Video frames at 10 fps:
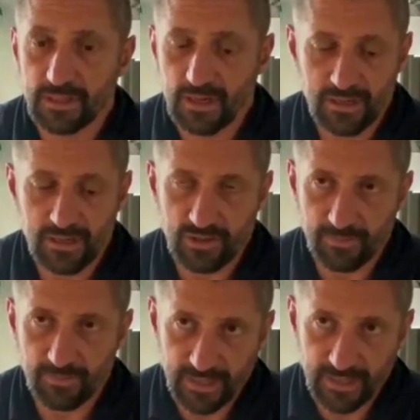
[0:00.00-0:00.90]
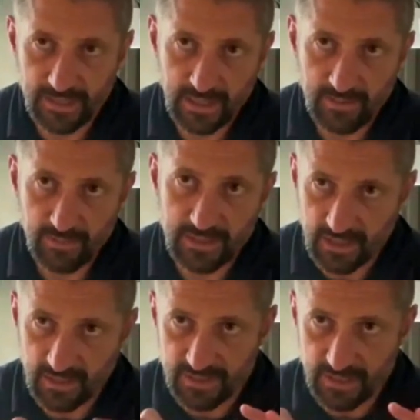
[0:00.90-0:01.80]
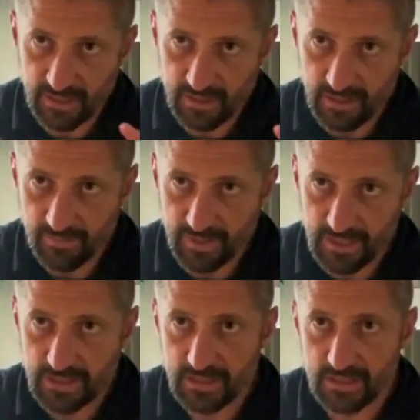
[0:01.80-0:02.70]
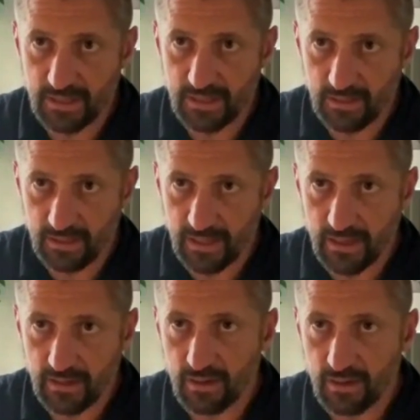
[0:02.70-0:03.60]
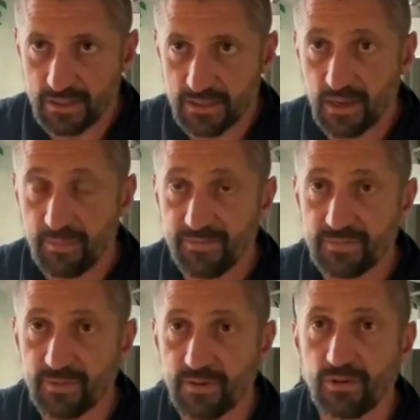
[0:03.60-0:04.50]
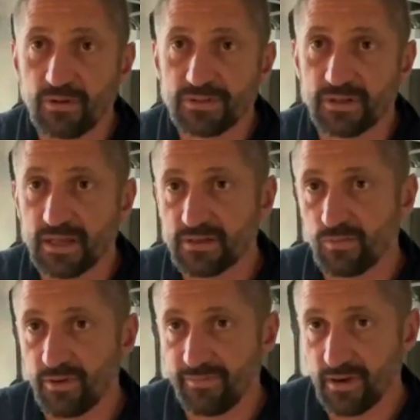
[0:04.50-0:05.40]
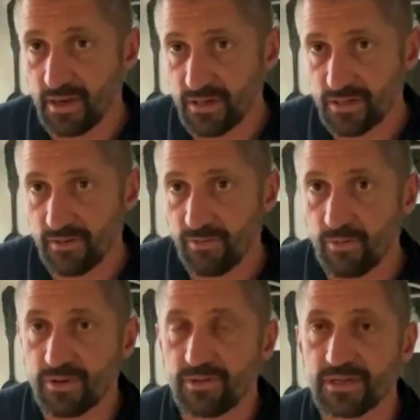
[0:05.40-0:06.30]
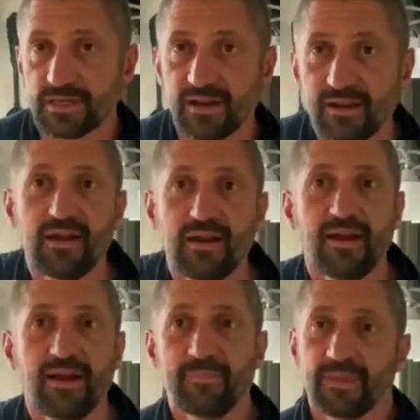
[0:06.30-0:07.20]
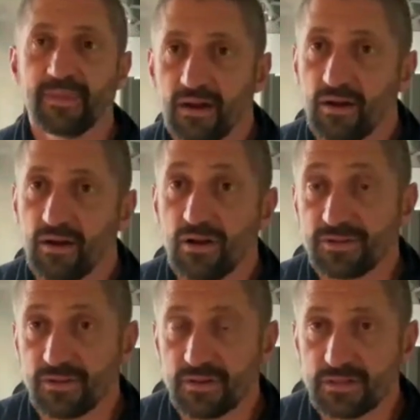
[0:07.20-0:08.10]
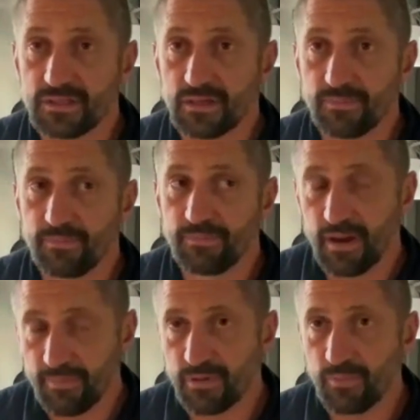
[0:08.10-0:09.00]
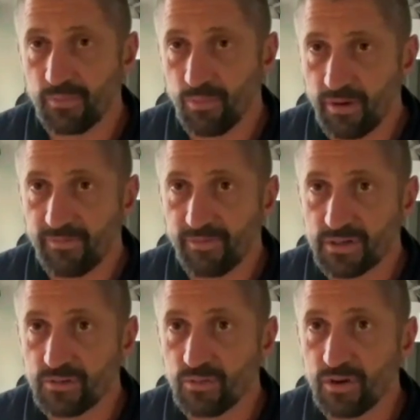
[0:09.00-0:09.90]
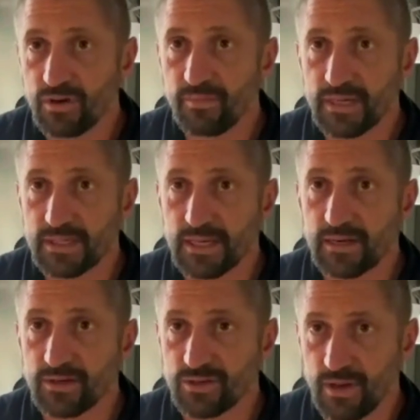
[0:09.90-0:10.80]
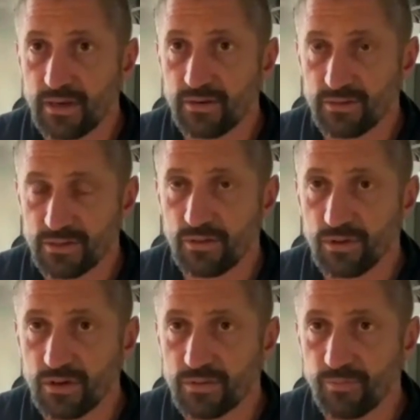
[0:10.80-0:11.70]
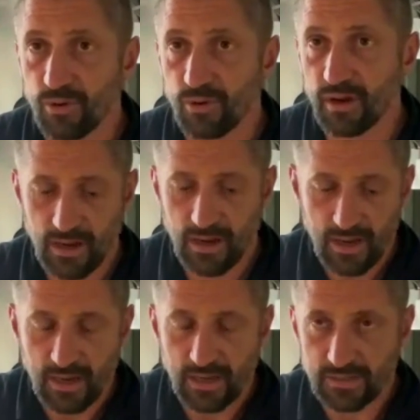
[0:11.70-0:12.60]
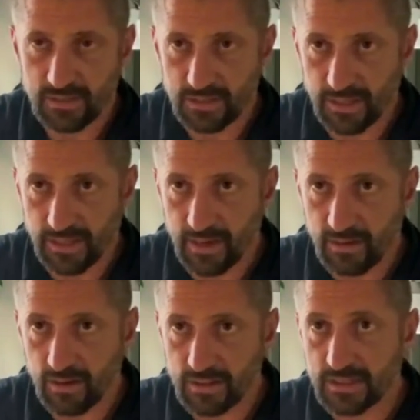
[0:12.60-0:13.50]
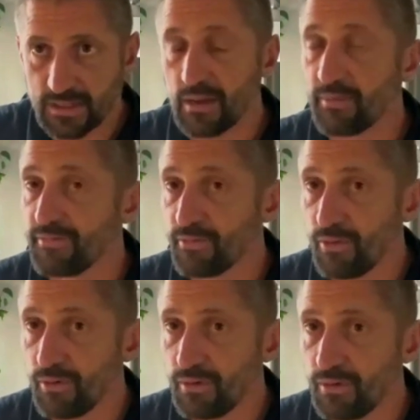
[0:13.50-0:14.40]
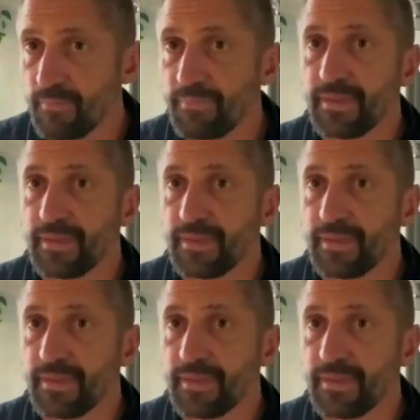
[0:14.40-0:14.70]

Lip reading: cut a shrimp like sideways, kind of just in thin pieces, and they'll lay that across the top of the spring roll. So that's one variation of what we're doing today. Also, there's a popular pork version where you might take a shredded or slow cooked pork and just lay that across the top of the roll.